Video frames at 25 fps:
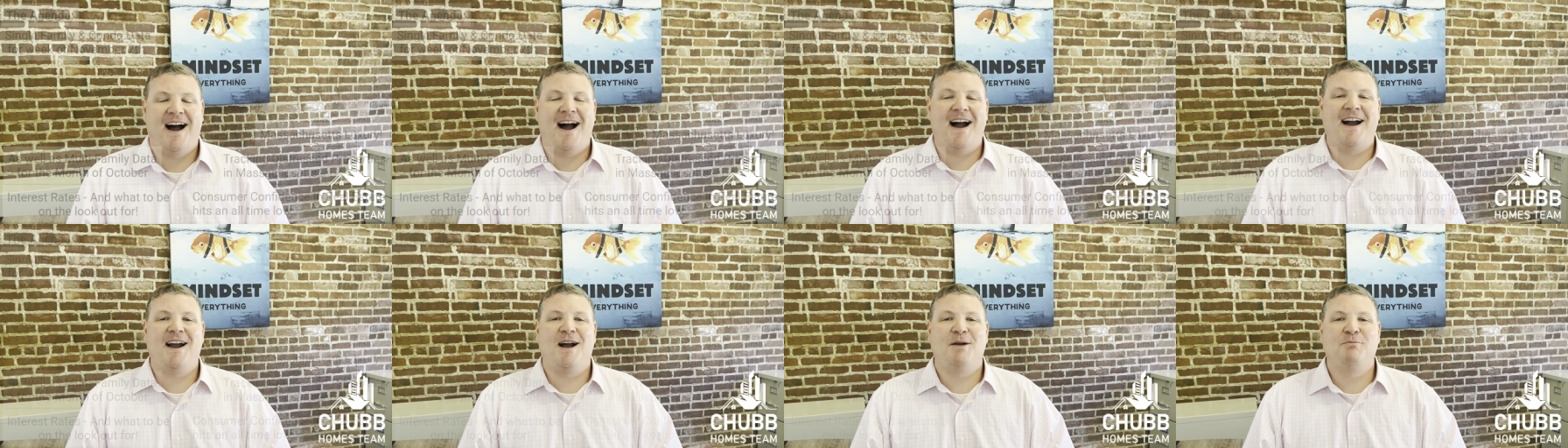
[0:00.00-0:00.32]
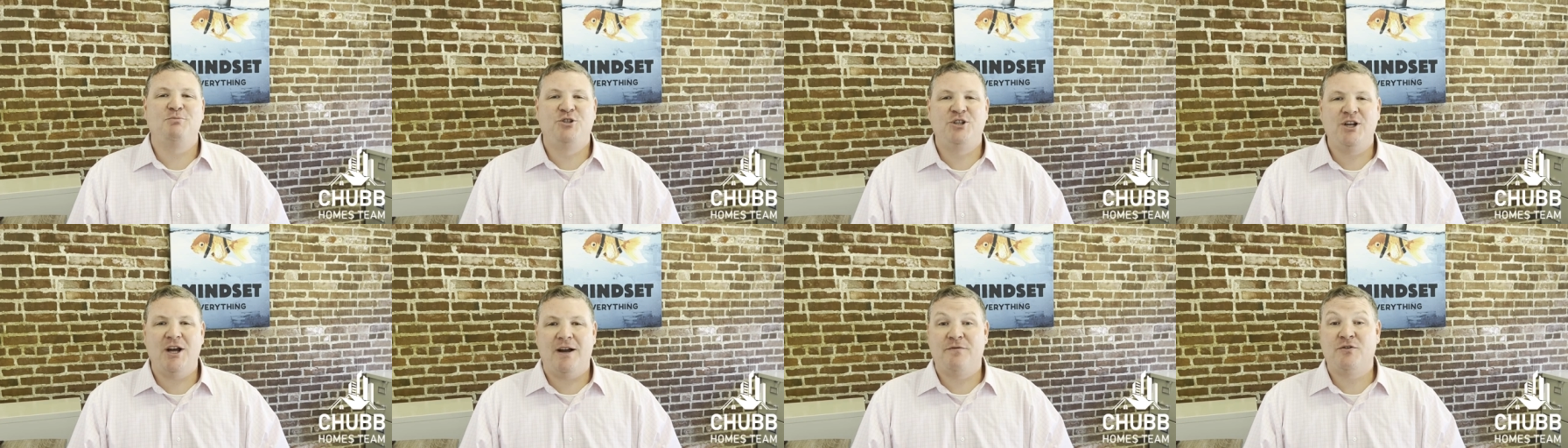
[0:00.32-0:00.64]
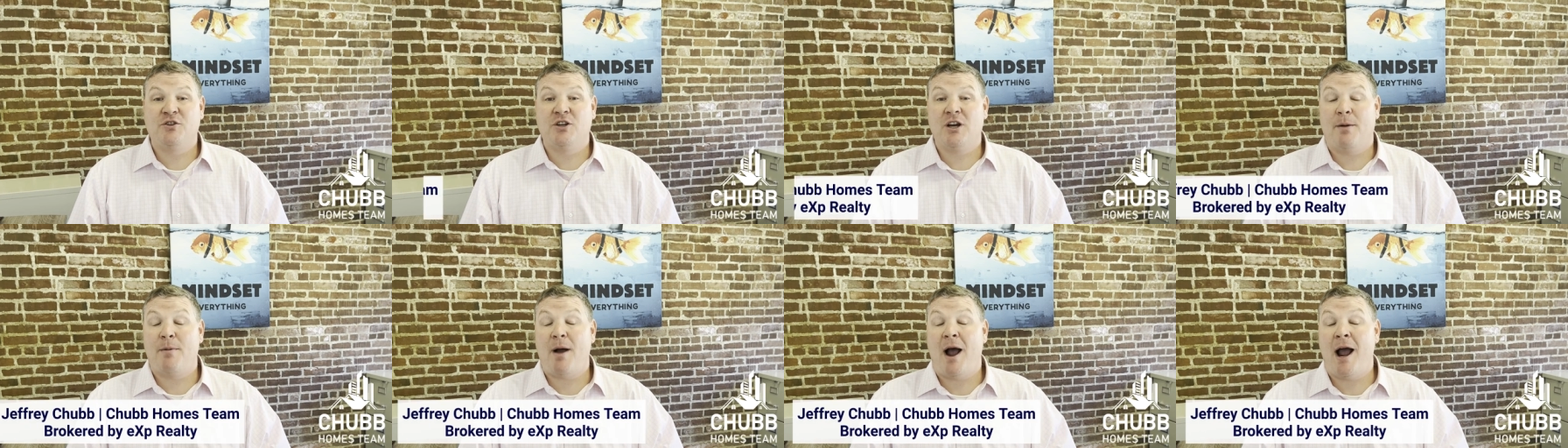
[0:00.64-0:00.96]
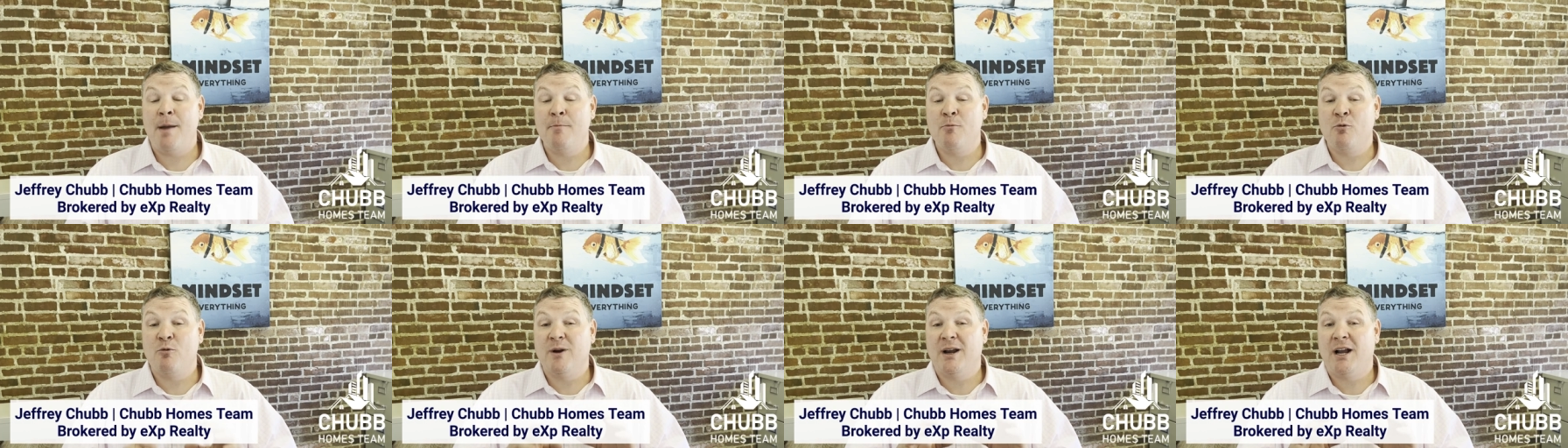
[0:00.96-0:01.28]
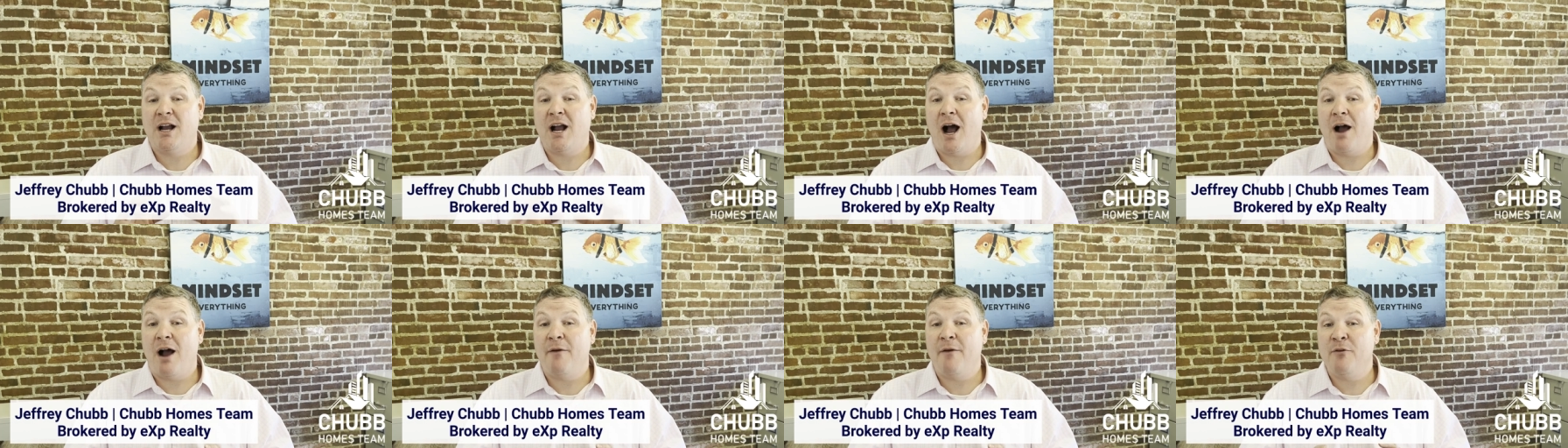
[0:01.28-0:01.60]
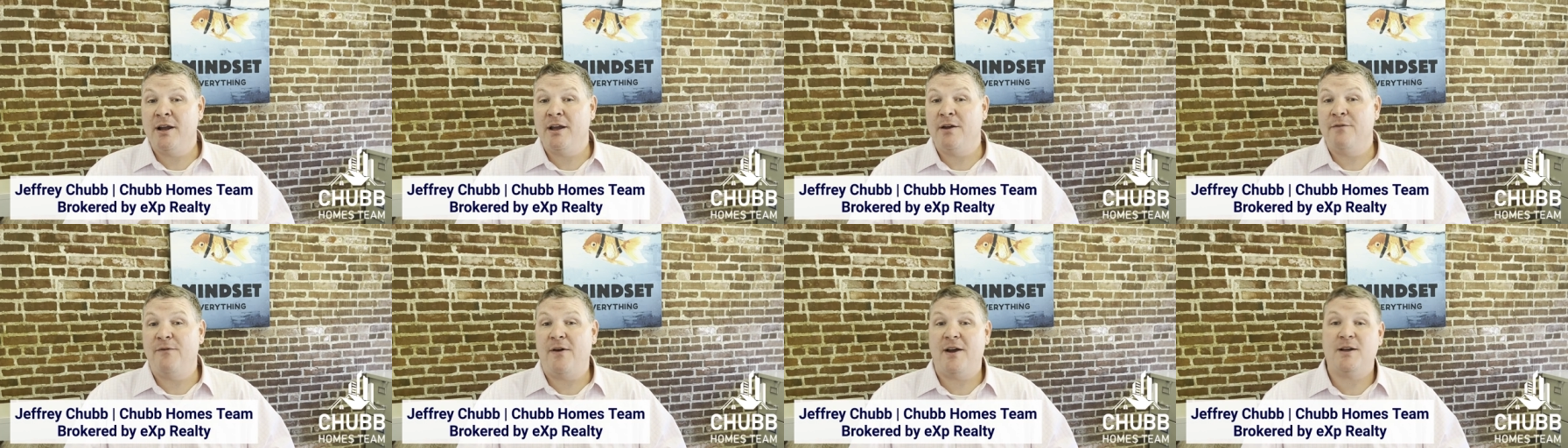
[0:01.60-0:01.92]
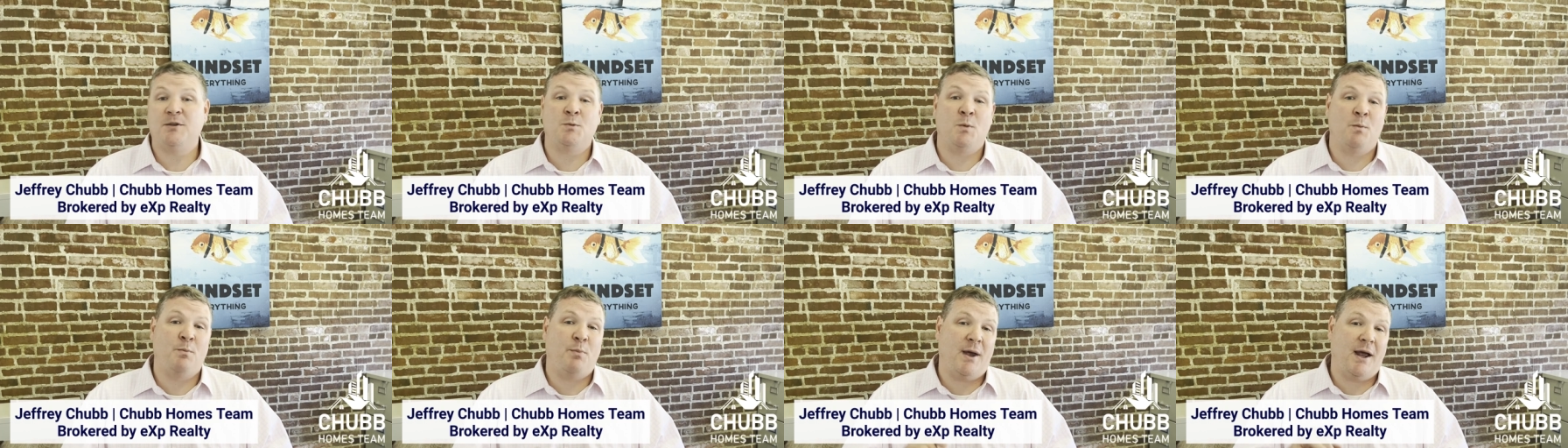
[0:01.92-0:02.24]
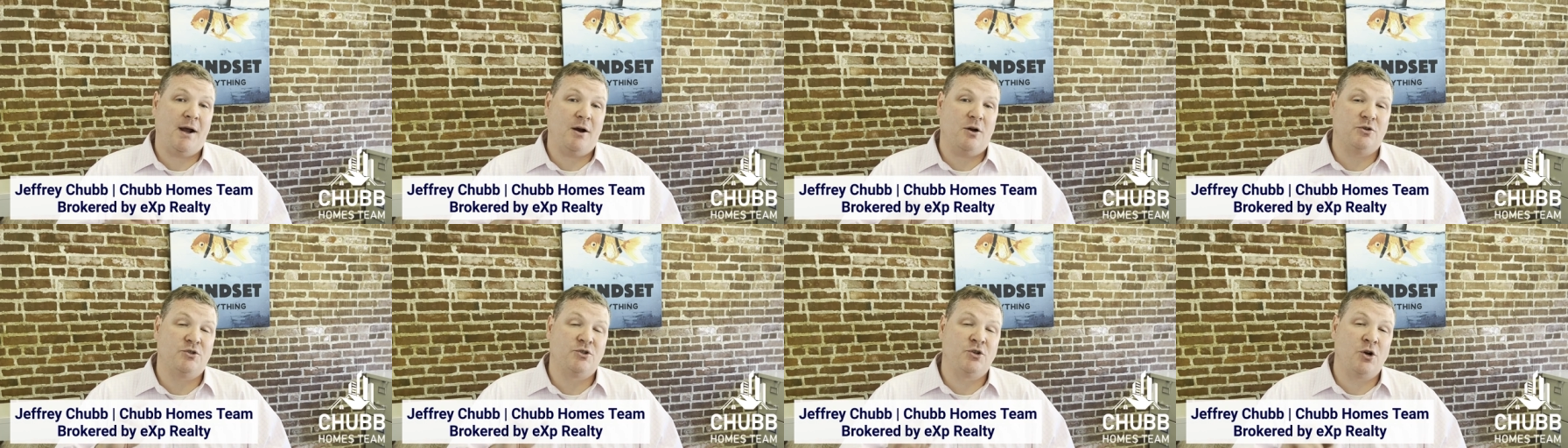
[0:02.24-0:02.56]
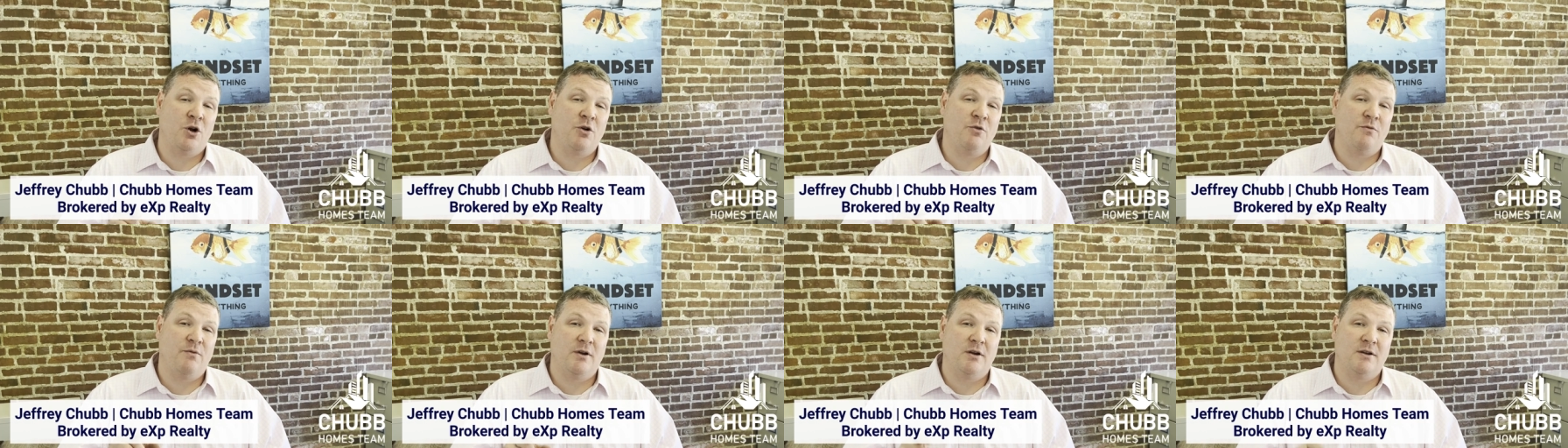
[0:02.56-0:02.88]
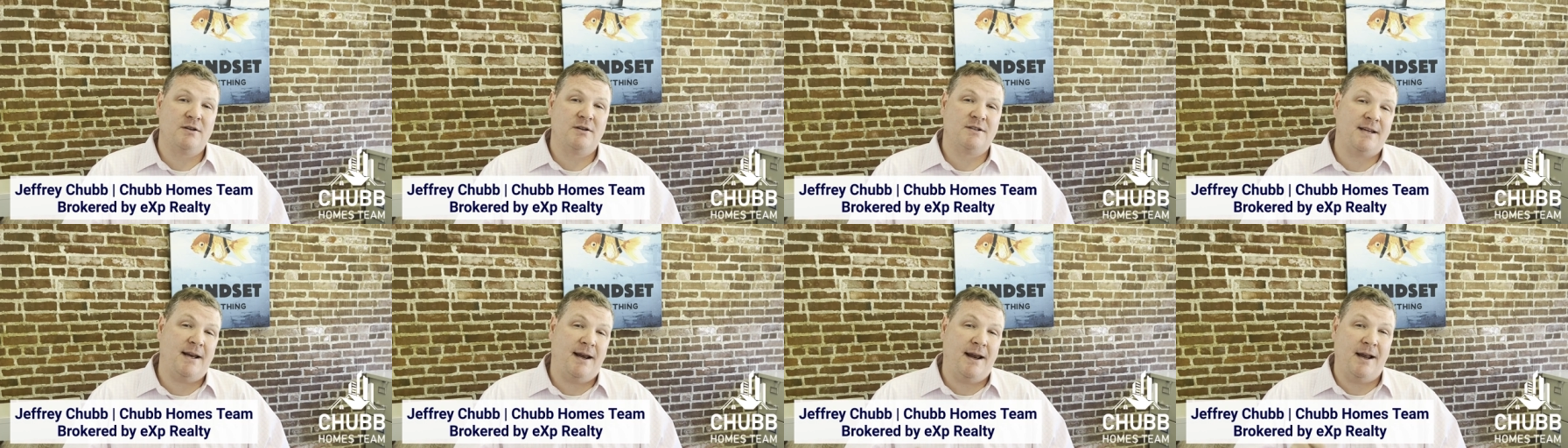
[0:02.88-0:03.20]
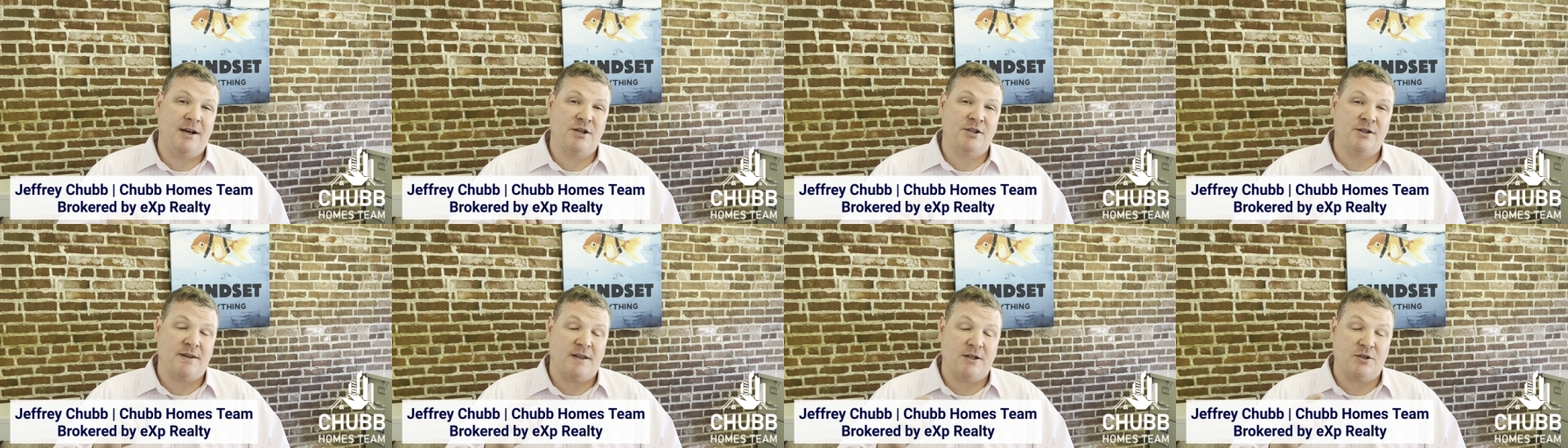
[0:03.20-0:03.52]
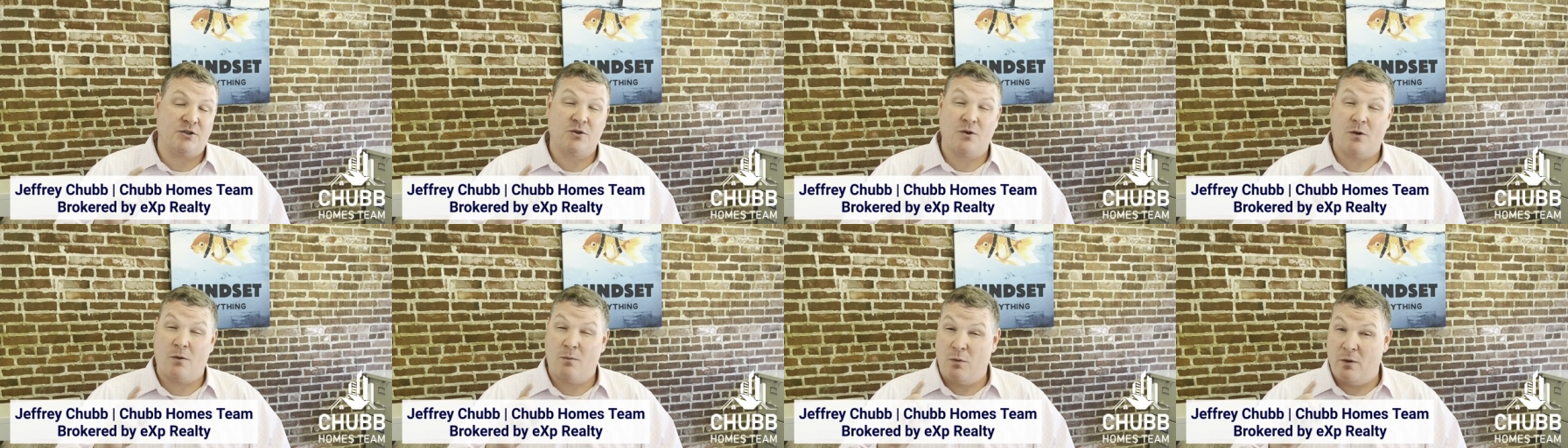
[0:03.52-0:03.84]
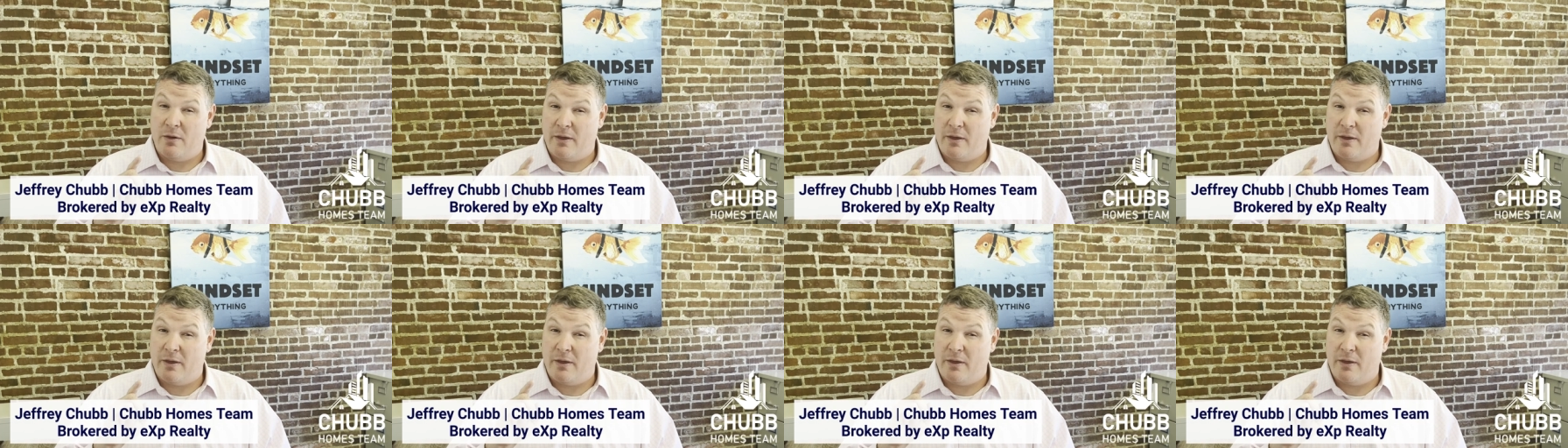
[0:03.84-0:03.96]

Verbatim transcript: Hi, I'm Jeff Chubb. I'm a recovering investment banker turned real estate agent that sold more